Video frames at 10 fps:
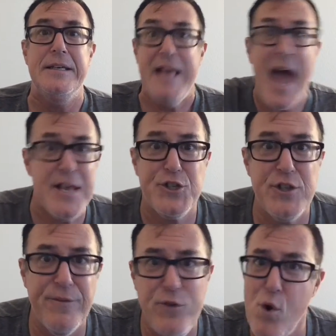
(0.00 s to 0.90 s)

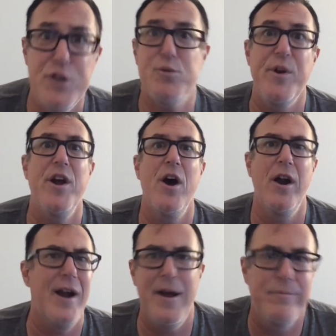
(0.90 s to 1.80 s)
Yes, of course we
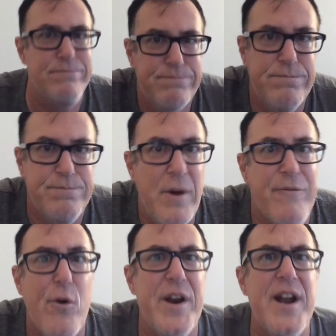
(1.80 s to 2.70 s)
are. I'm a
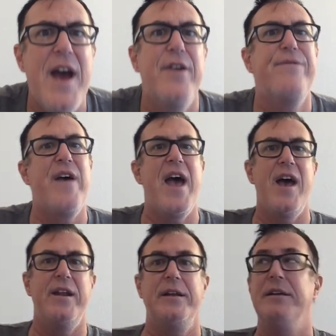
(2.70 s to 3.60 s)
49er
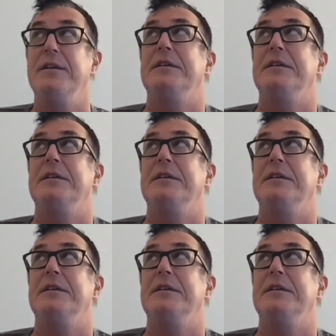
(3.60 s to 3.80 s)
fan.